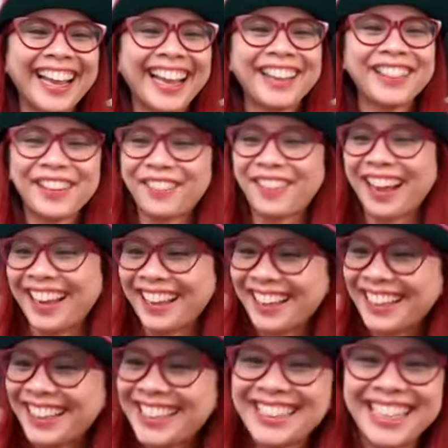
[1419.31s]
Either
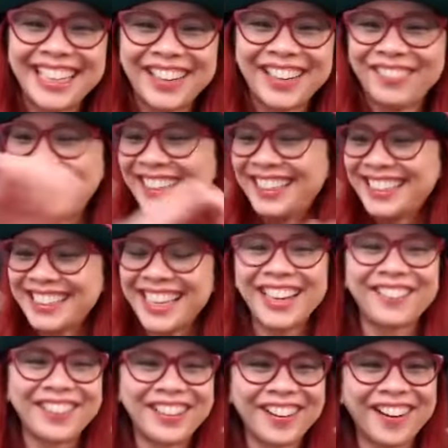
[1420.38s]
way, it's gonna be it's
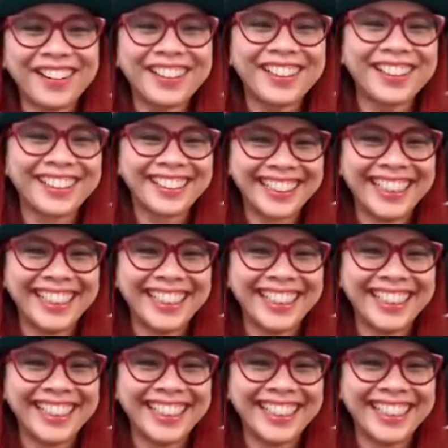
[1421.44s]
gonna be all good